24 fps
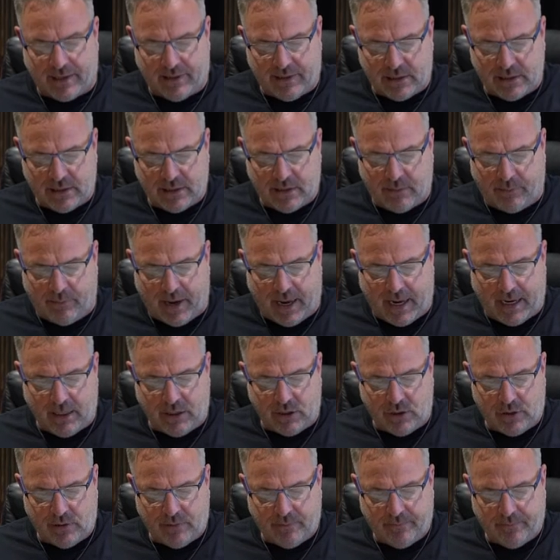This is the
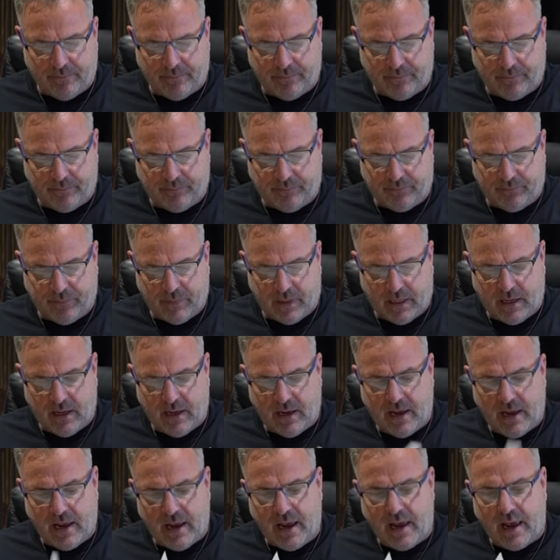page
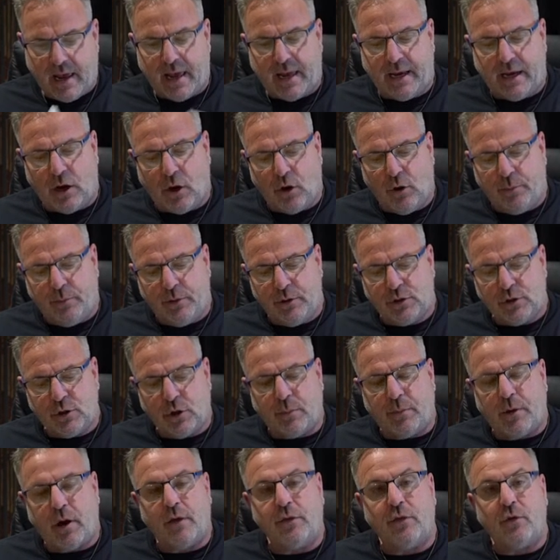and it opens
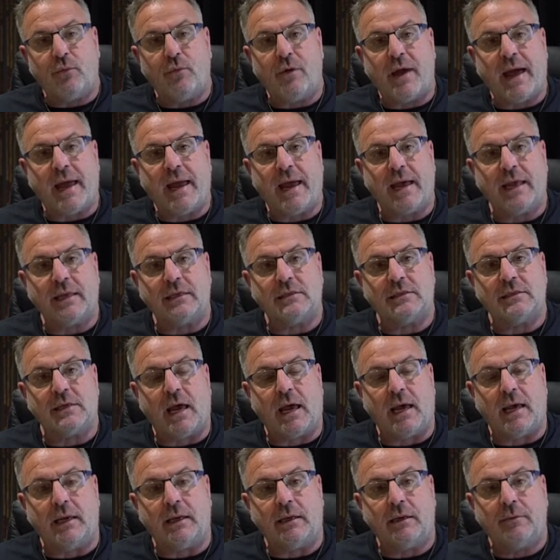up on the right hand
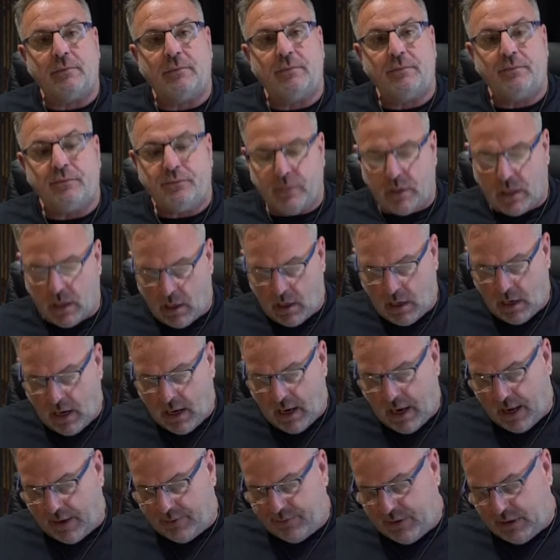side.
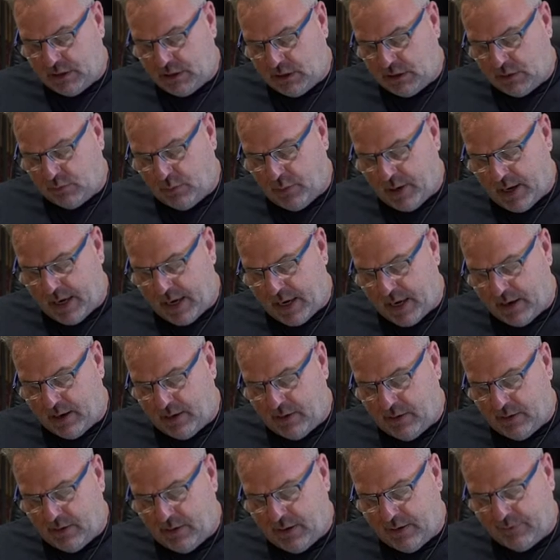And this is where
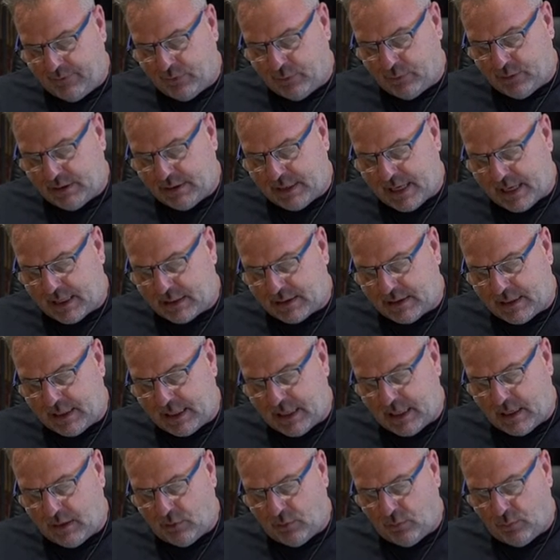if there was text
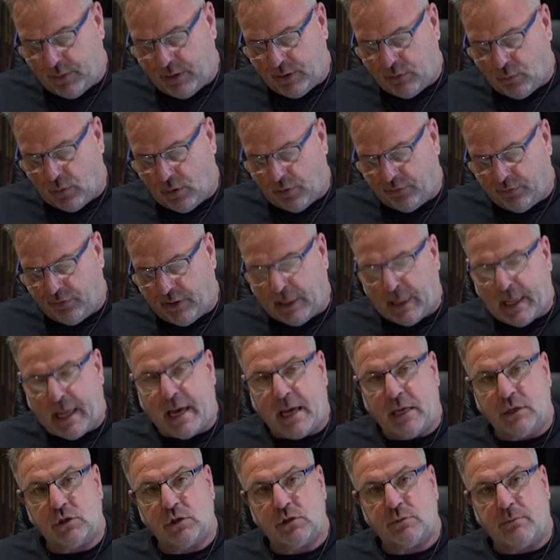here, we'd want the
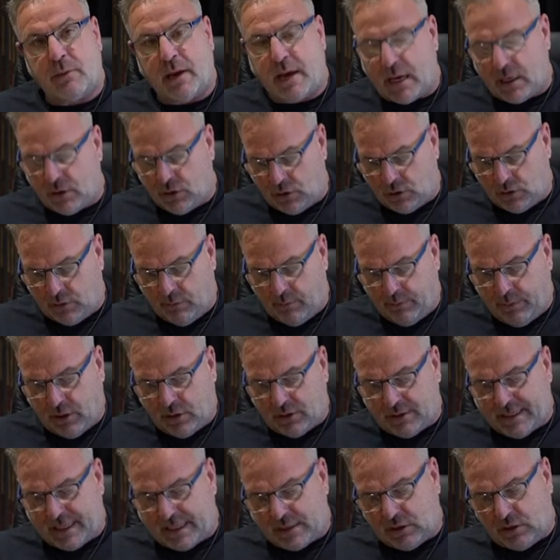largest margin
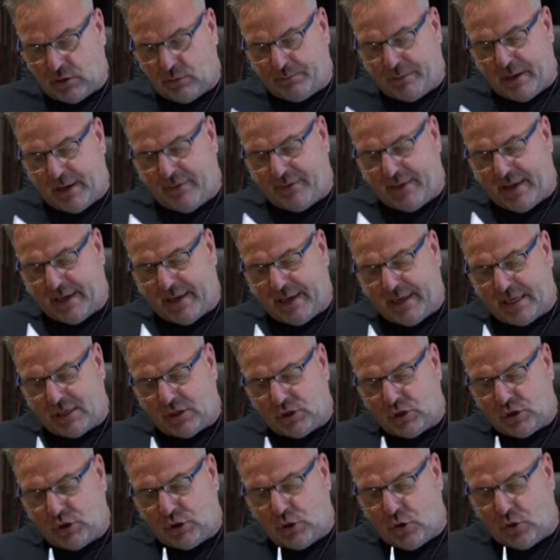because that's the bit that gets
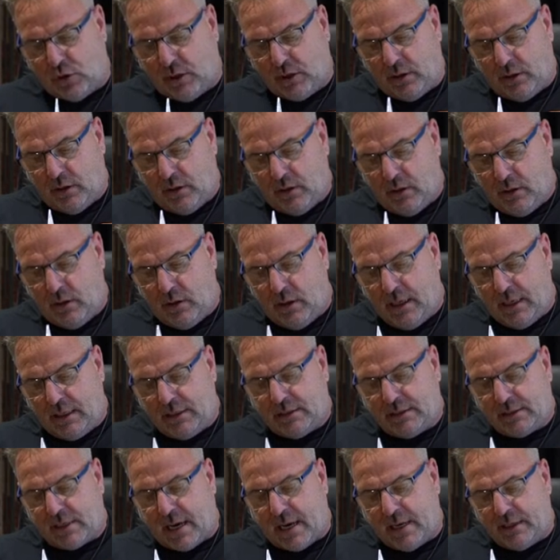stuck
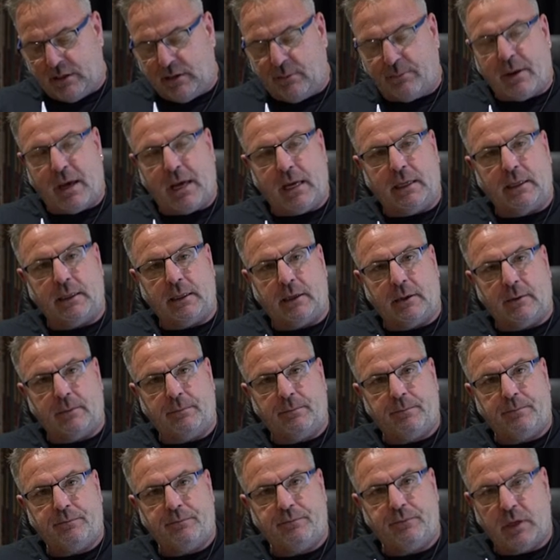inside the binder,
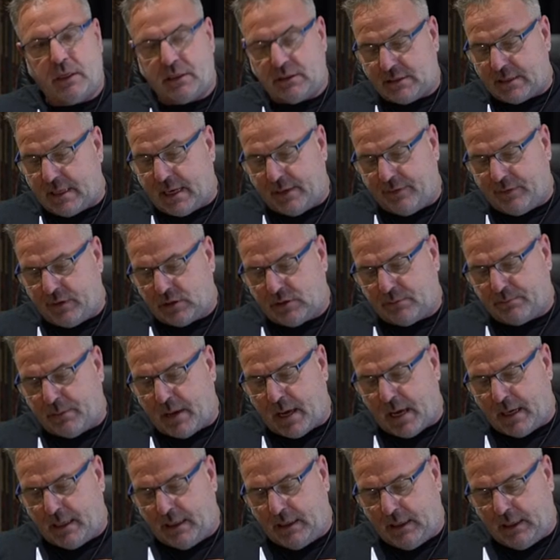inside the
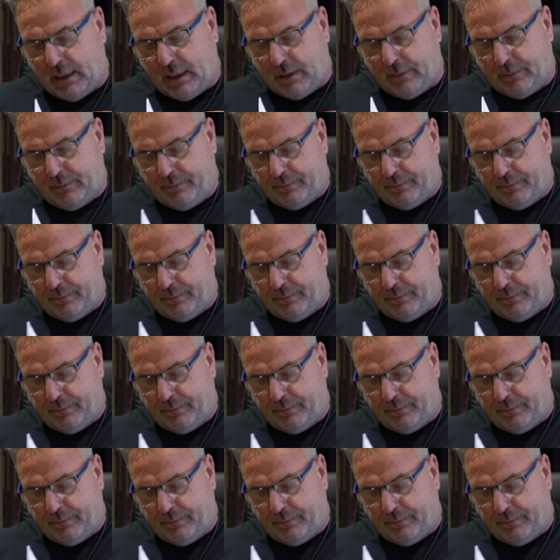spine here.